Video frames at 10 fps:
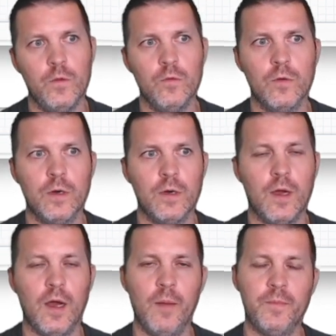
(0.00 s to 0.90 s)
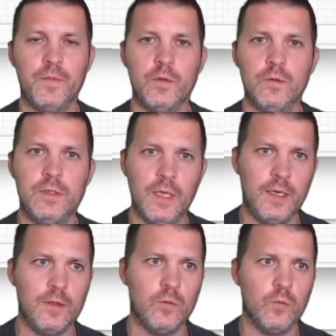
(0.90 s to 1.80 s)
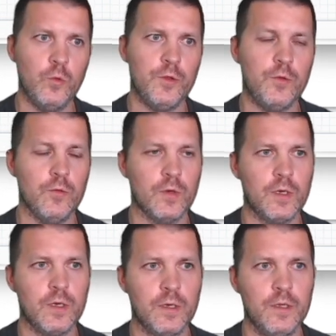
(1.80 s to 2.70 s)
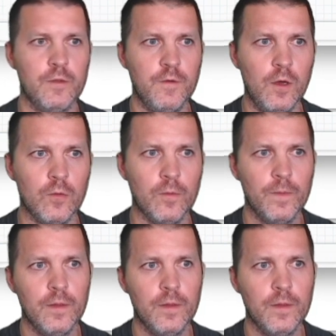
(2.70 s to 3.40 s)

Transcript: you are up to date with your current flow.